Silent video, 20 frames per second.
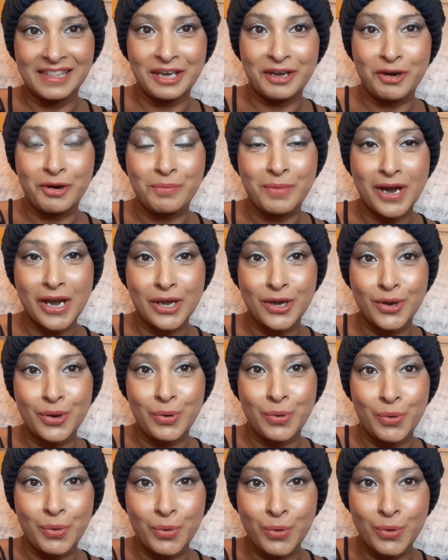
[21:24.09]
They are my
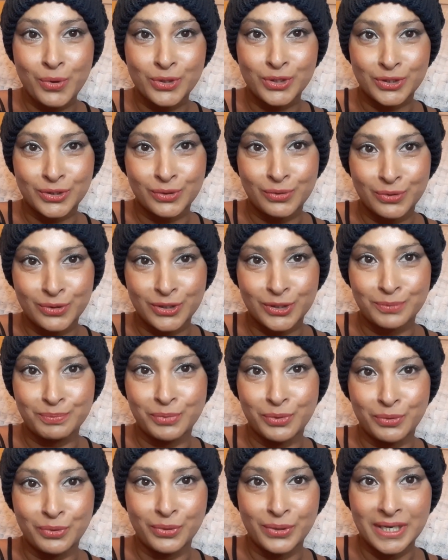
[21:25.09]
gorgeous
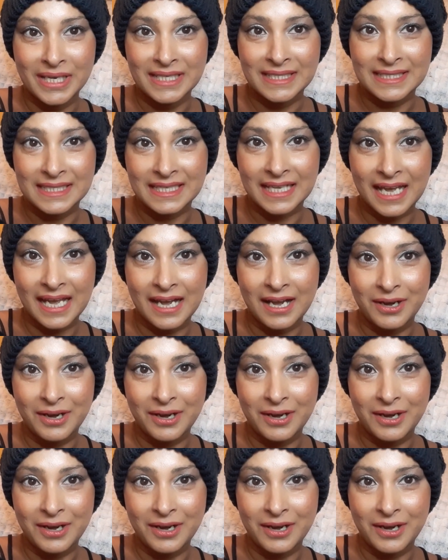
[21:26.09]
boys.